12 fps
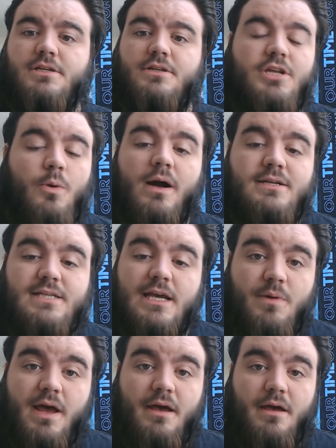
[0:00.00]
No idea
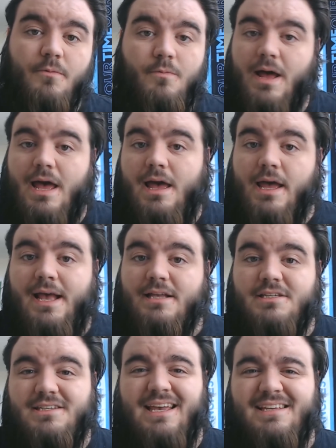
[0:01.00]
where his